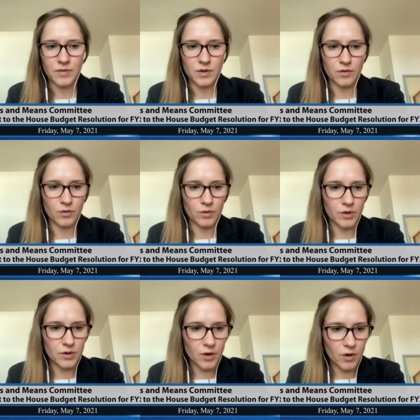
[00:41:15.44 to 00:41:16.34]
Noor,
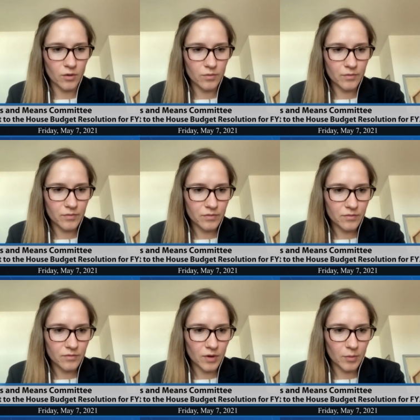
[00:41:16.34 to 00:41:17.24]
no.
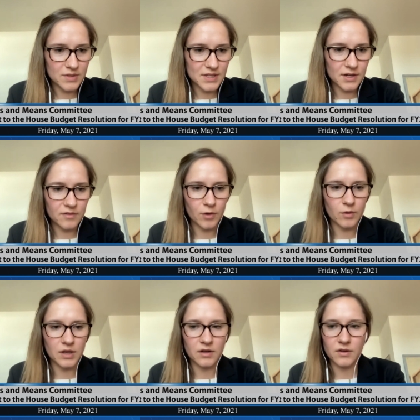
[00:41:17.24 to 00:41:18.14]
Representative
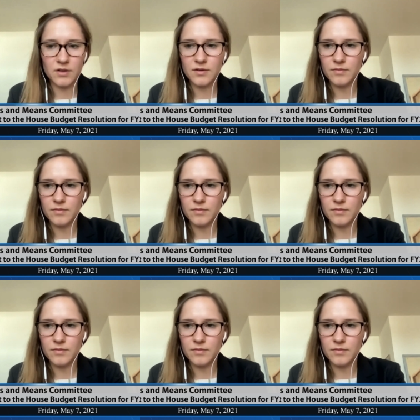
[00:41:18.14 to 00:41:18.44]
O'Neill?